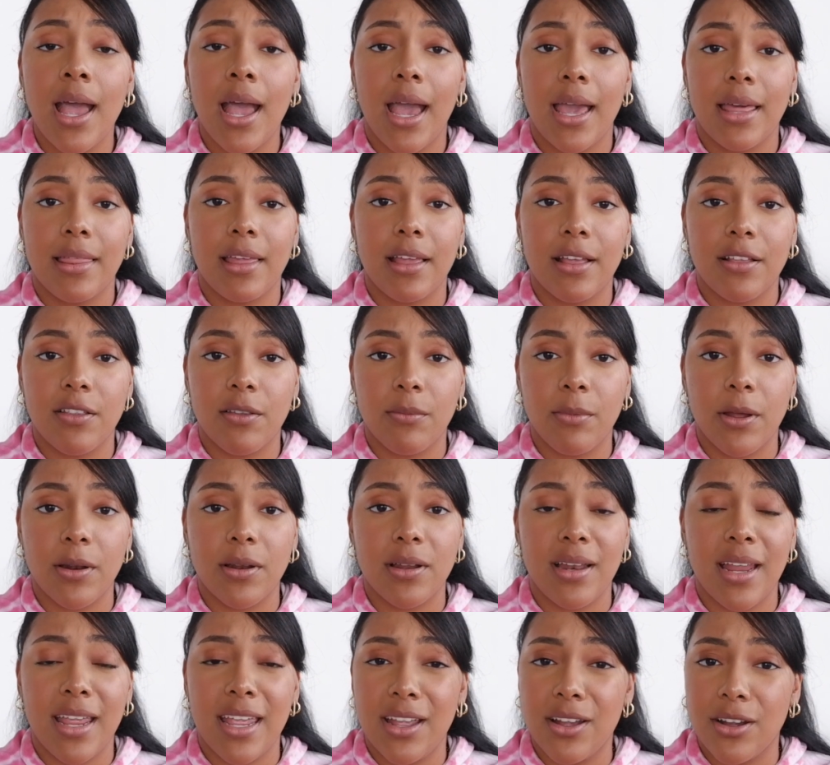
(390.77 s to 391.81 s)
I think it's about
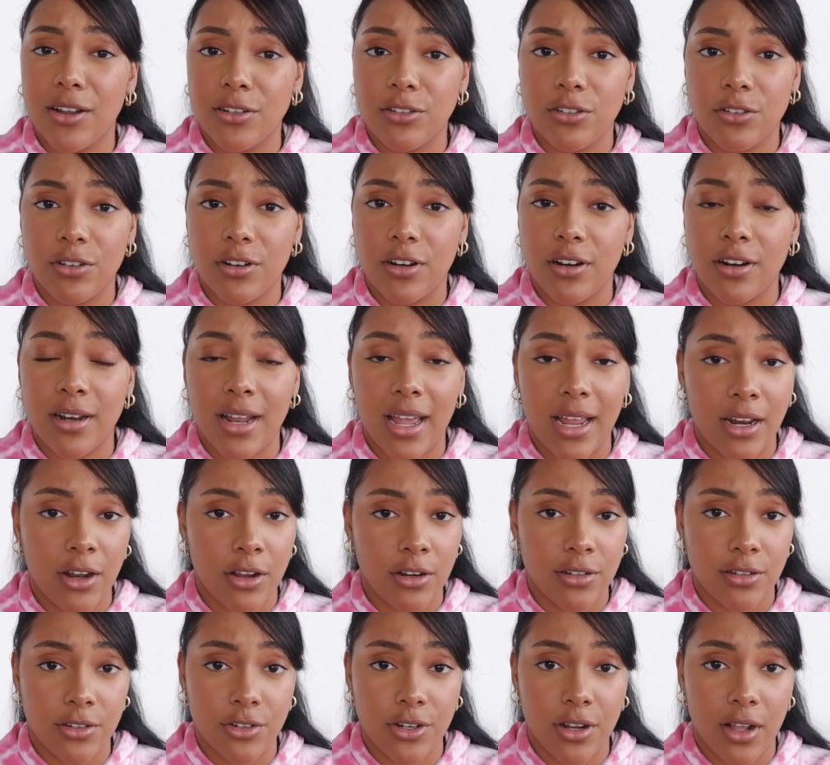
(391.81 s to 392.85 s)
an $800 or
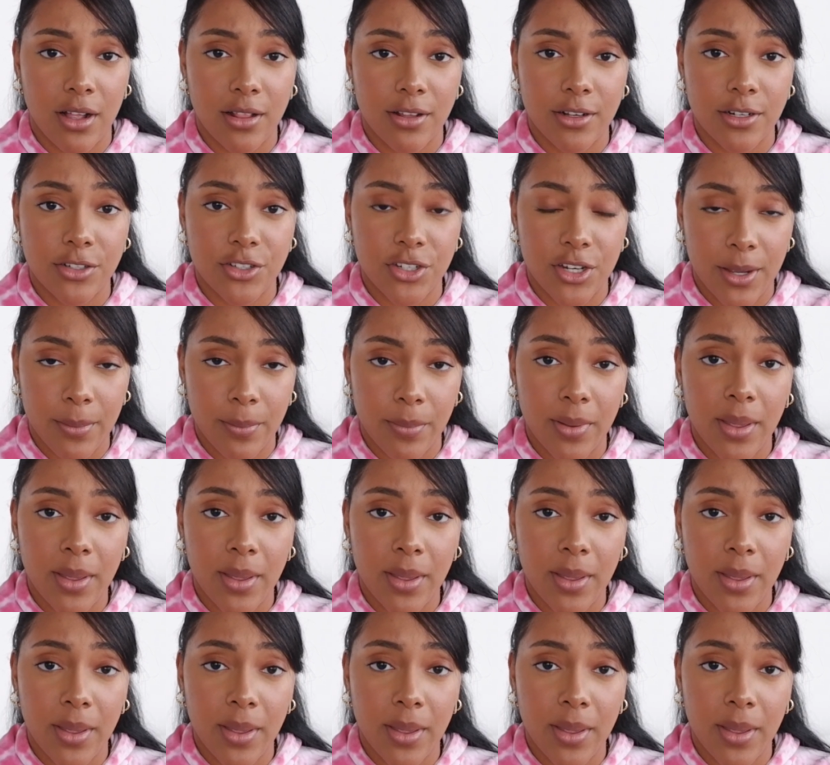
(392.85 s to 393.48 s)
$900 jump.